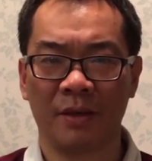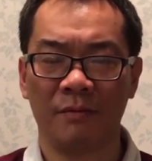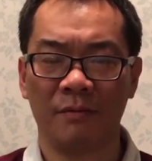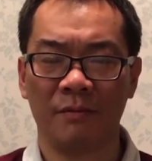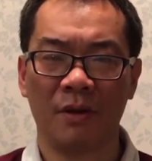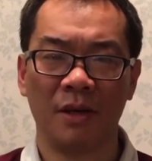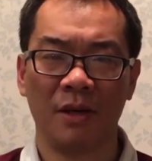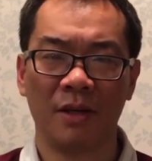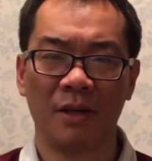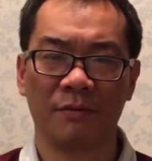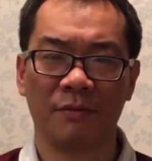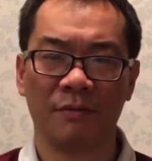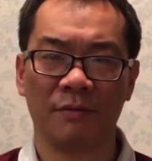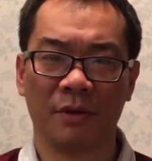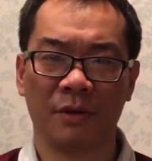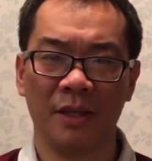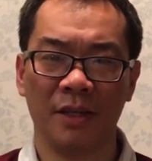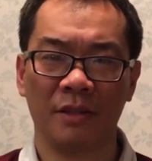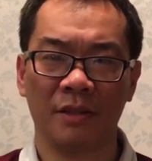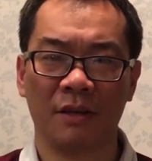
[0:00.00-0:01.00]
Finally, for
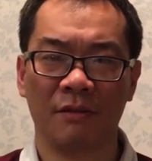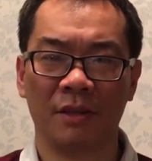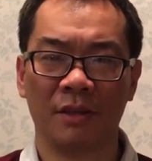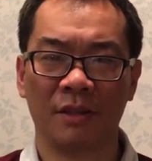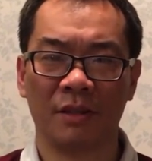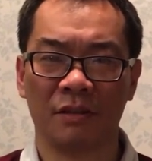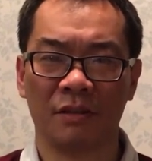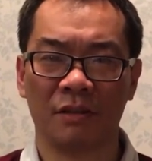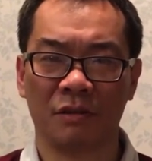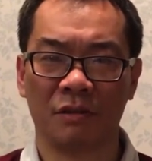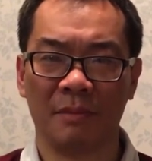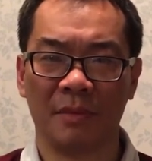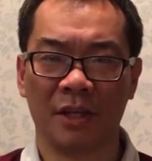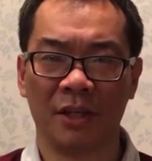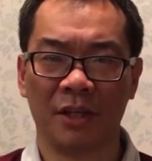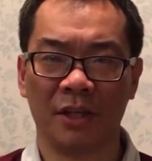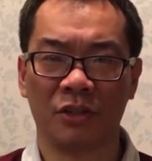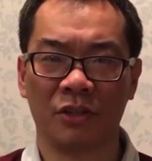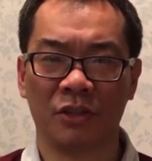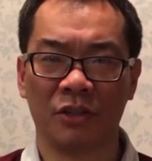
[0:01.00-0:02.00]
indirect
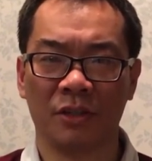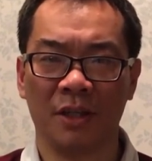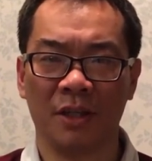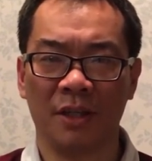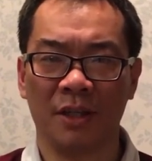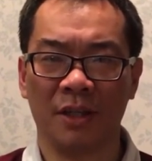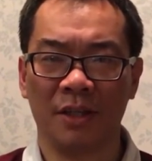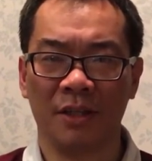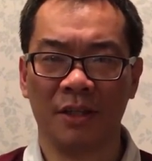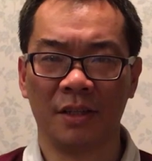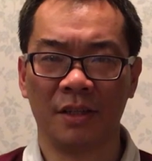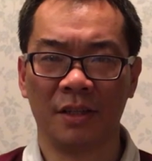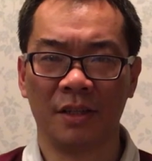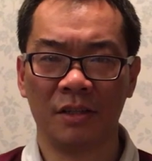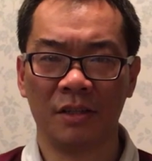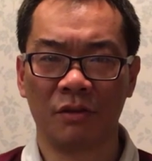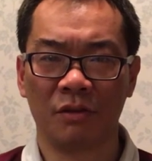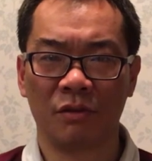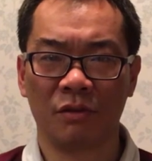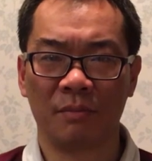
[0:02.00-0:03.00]
discrimination, this
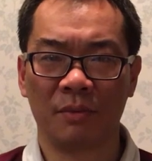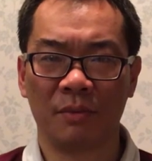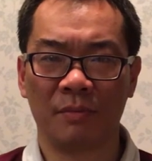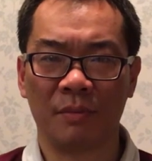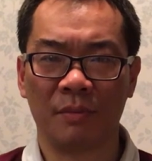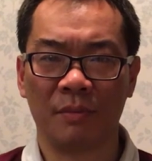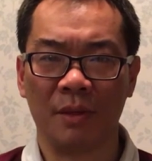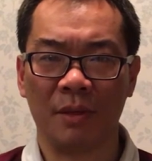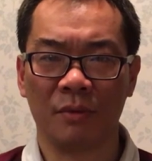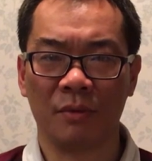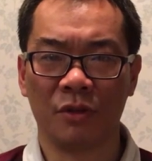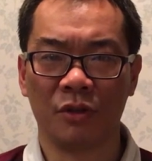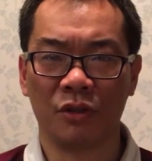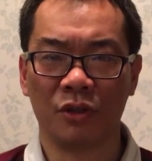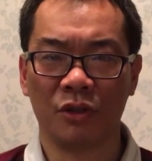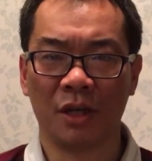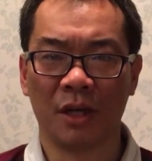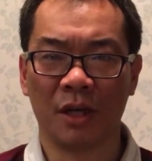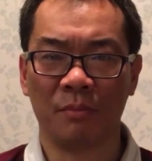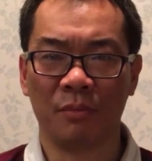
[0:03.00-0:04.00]
is a group of people who
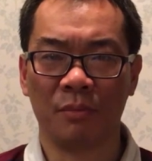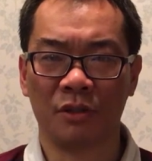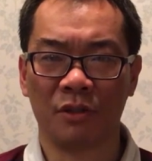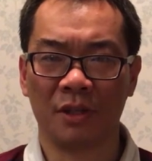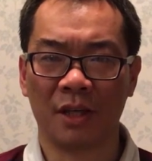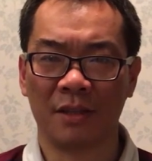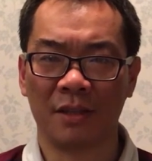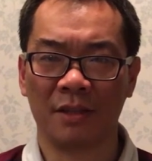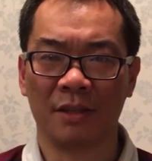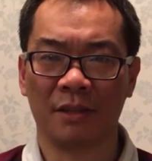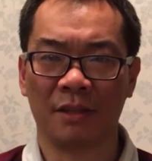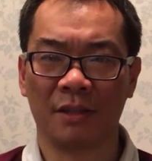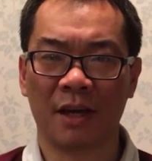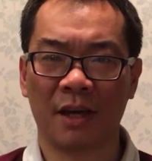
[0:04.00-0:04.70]
share protected